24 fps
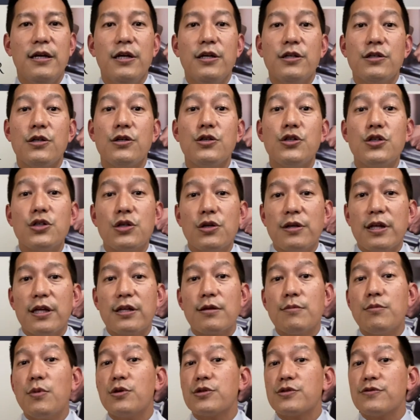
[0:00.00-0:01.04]
to ensure that the
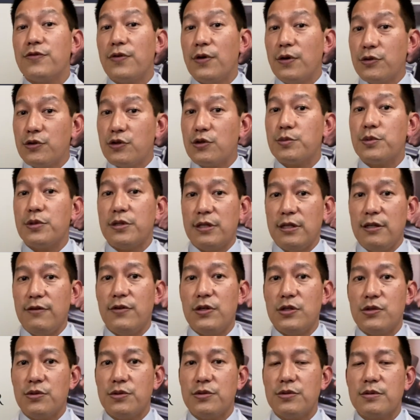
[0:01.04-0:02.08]
most vulnerable
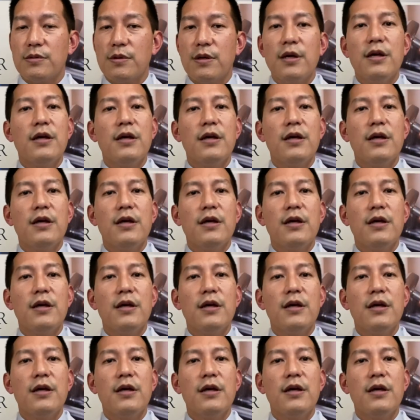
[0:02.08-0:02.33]
individuals,